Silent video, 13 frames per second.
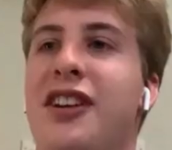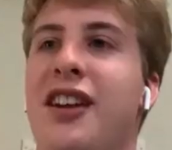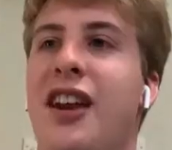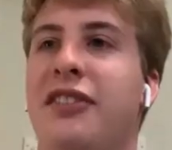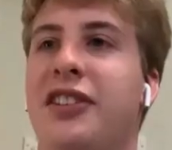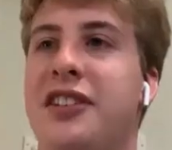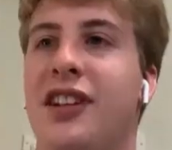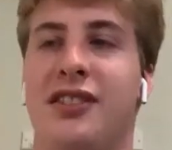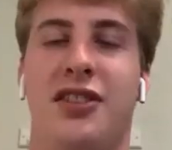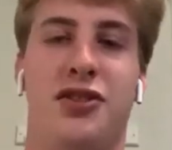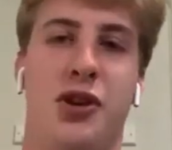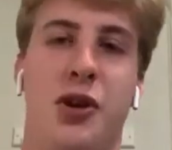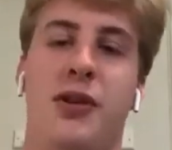gonna have to tell us
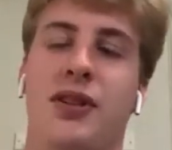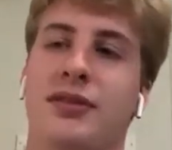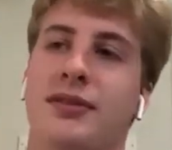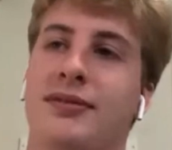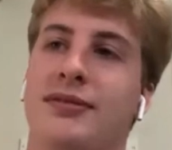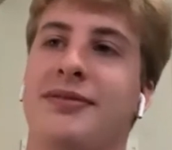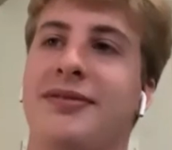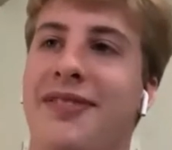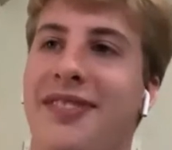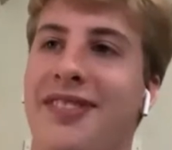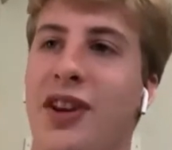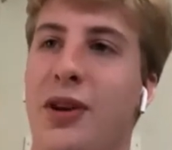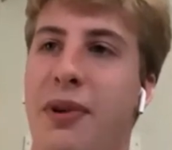a joke.
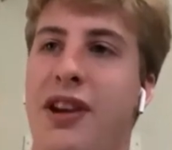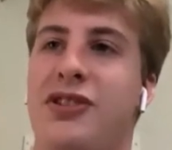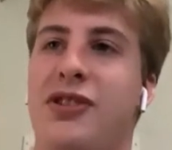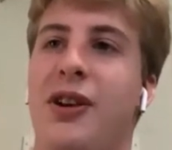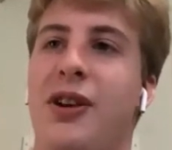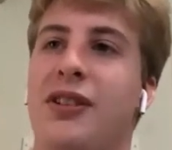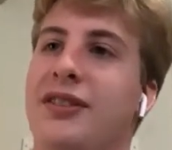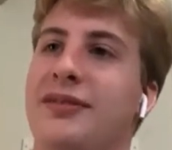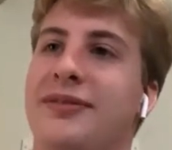Your best joke.